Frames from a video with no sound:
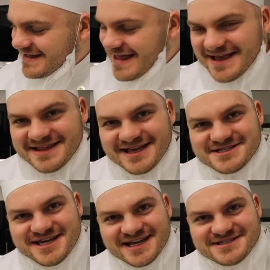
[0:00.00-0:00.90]
last I
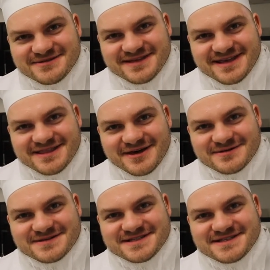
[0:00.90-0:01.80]
checked, you need
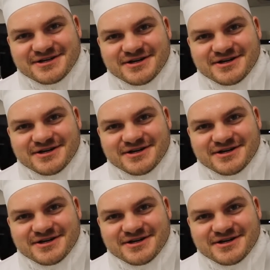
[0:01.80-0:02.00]
those to